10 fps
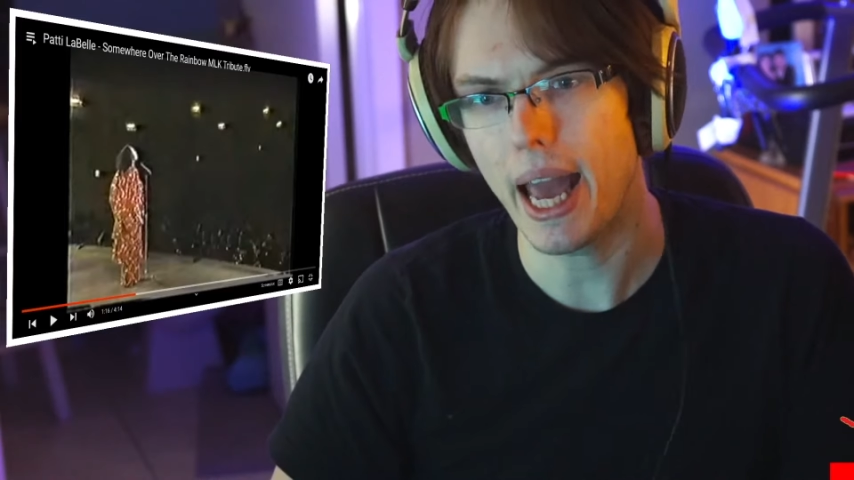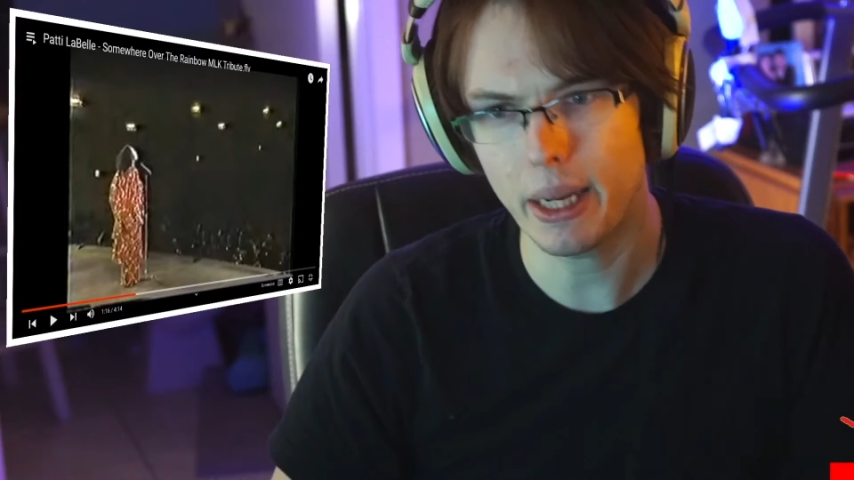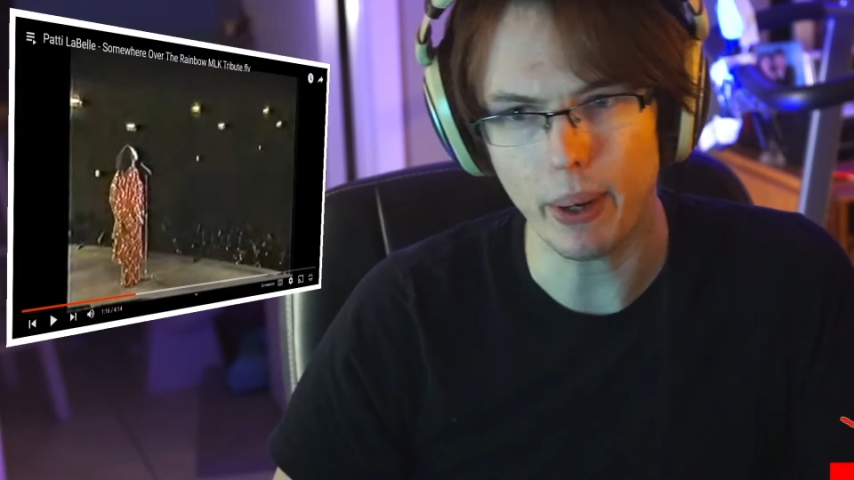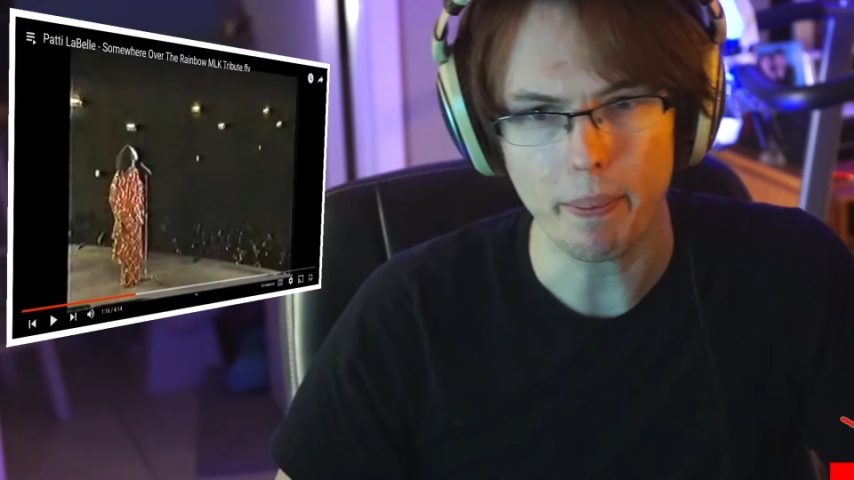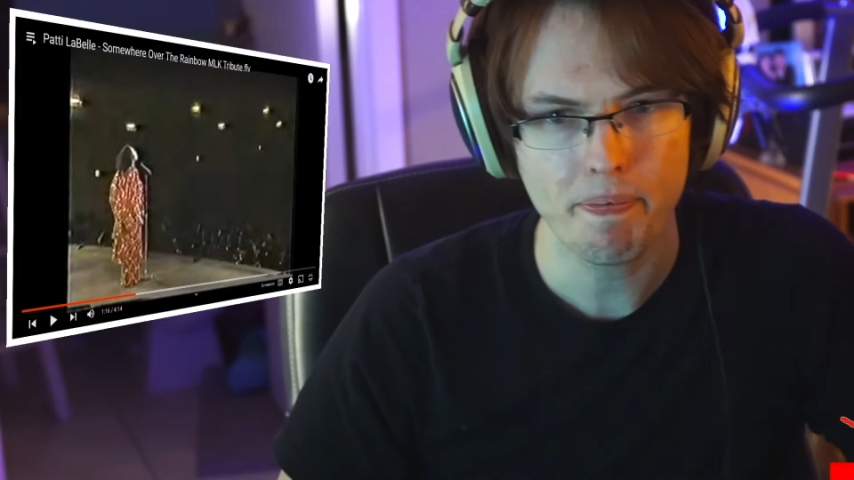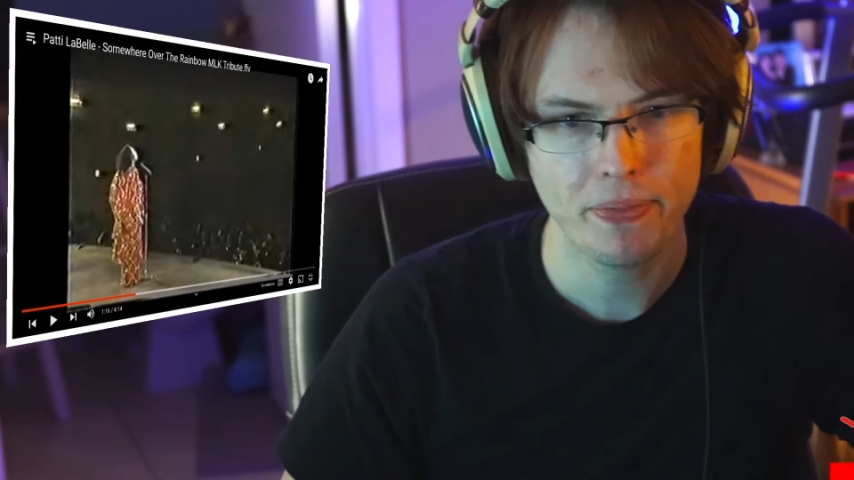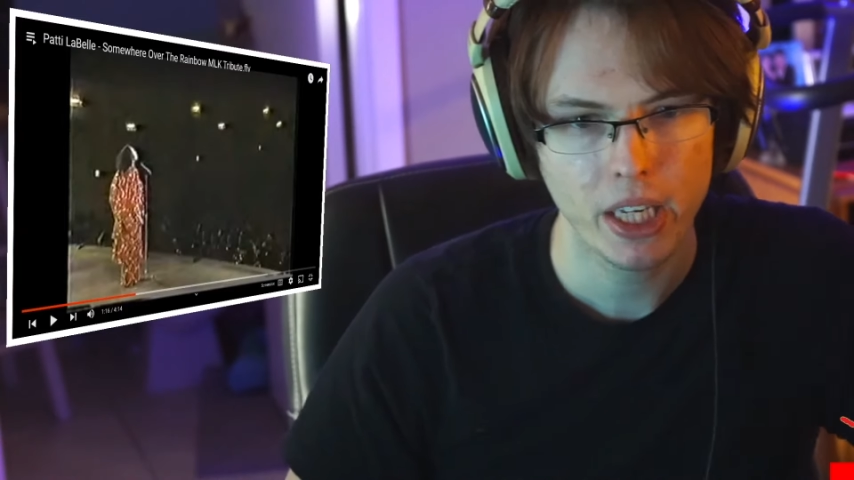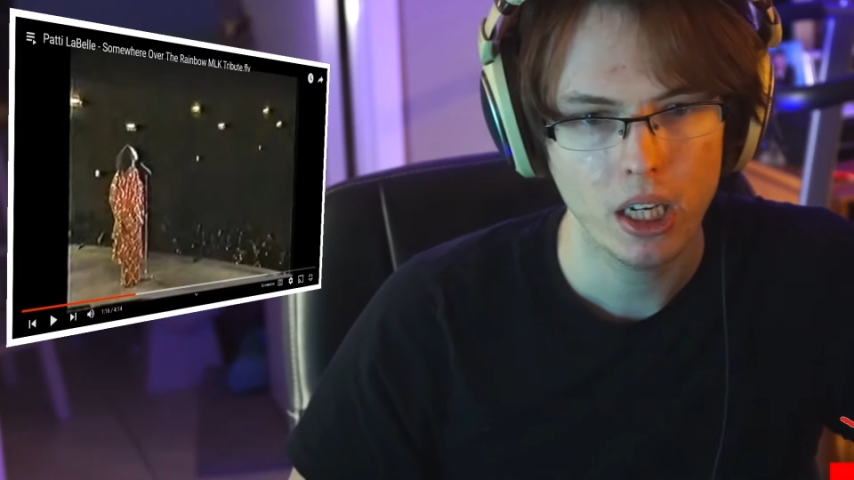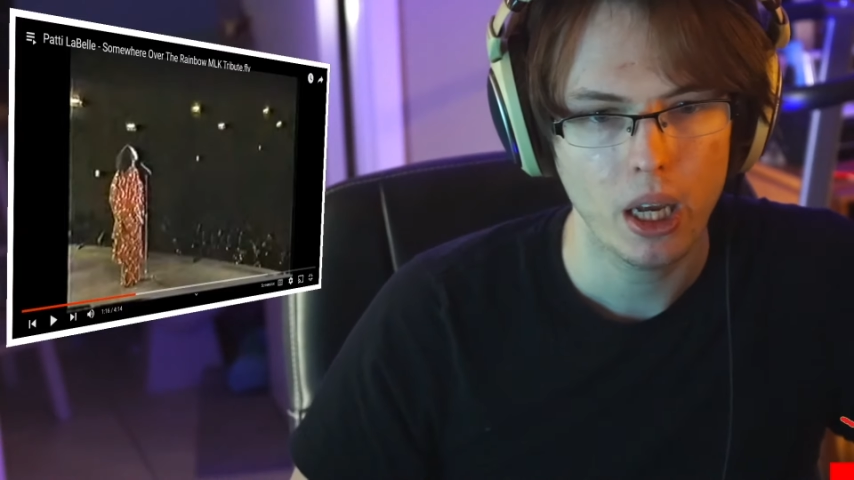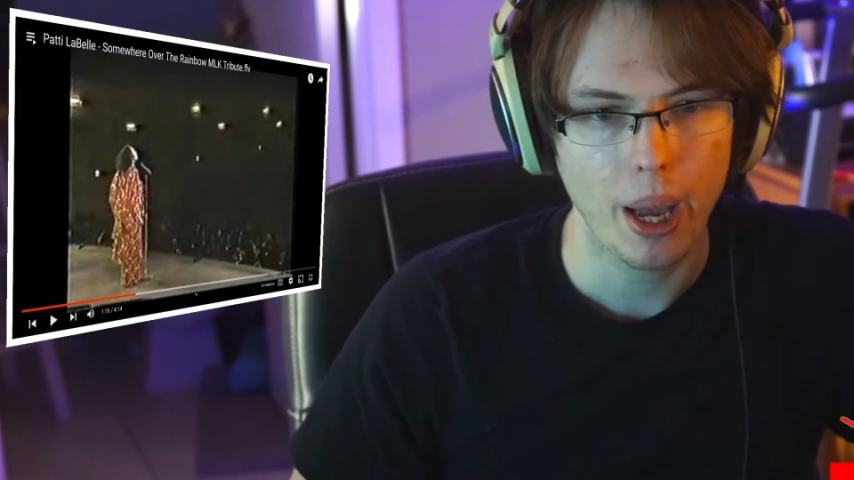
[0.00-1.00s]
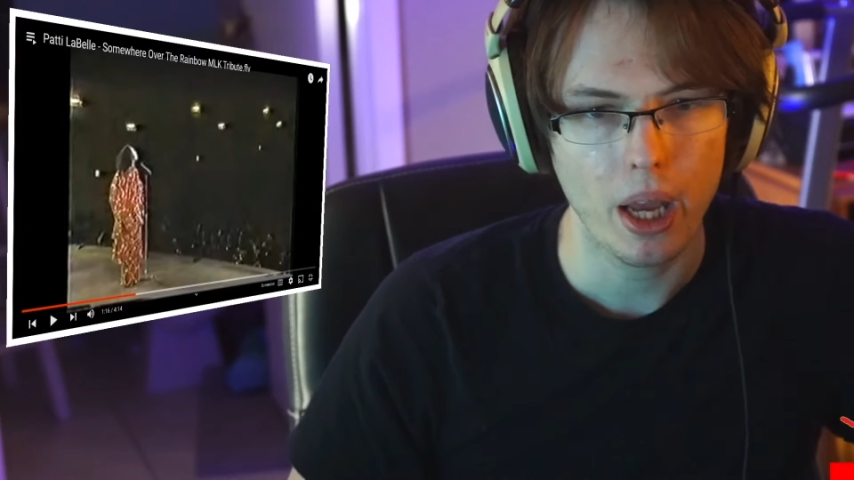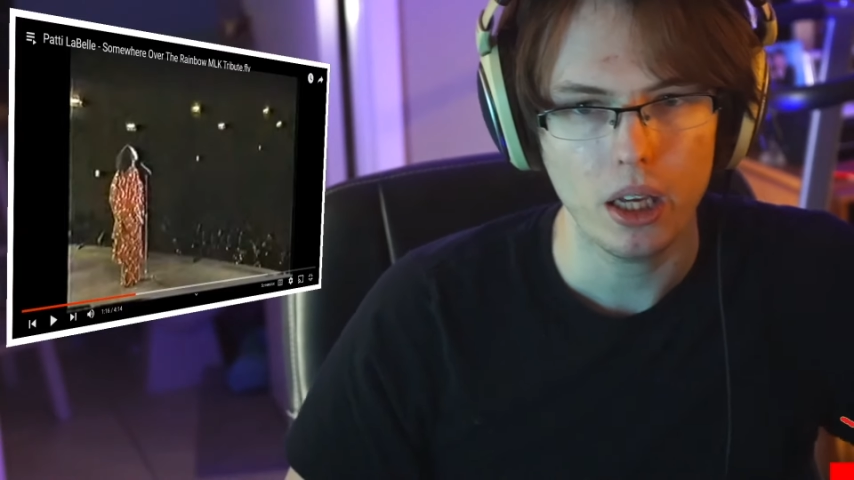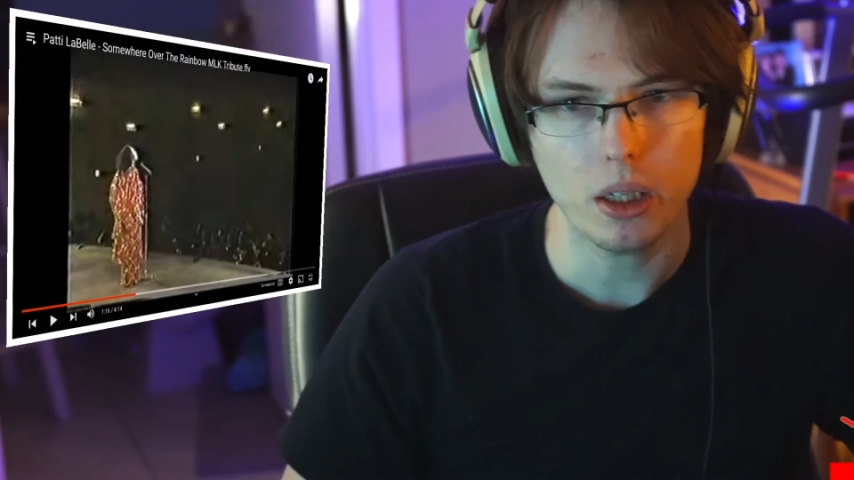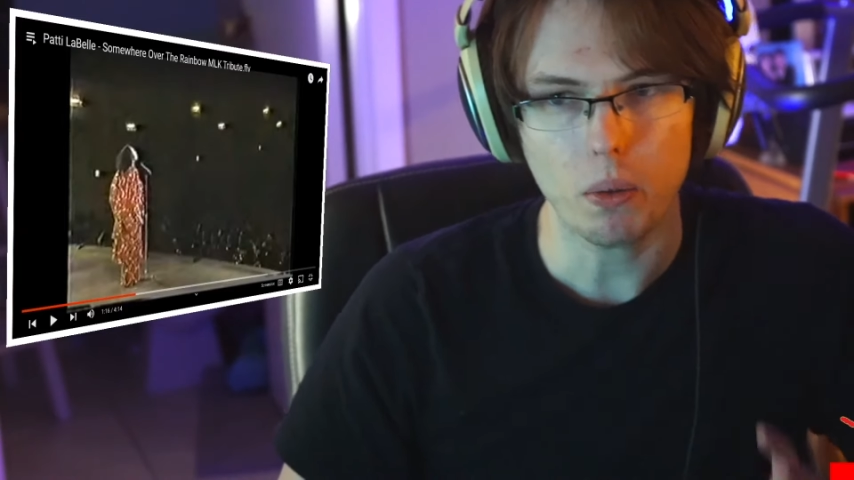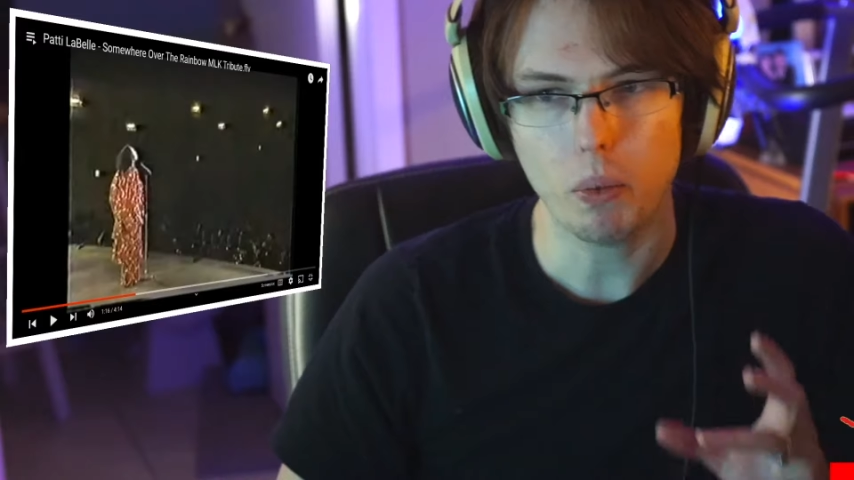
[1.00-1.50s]
Anyway,
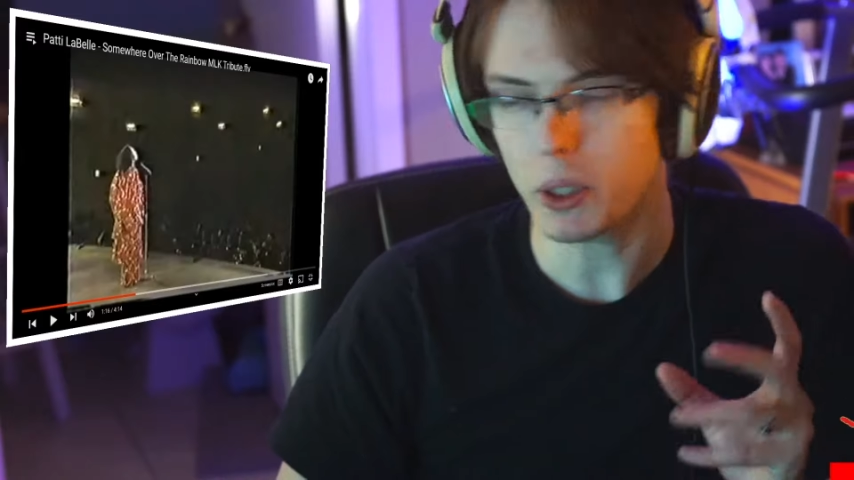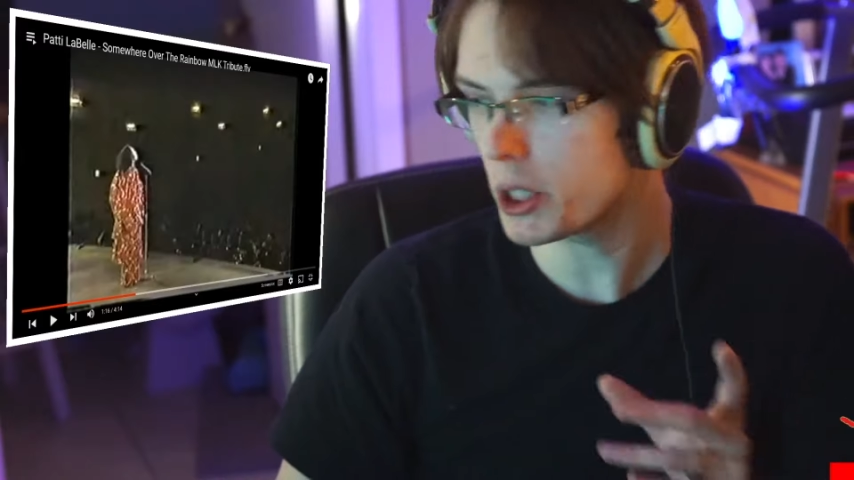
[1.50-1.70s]
what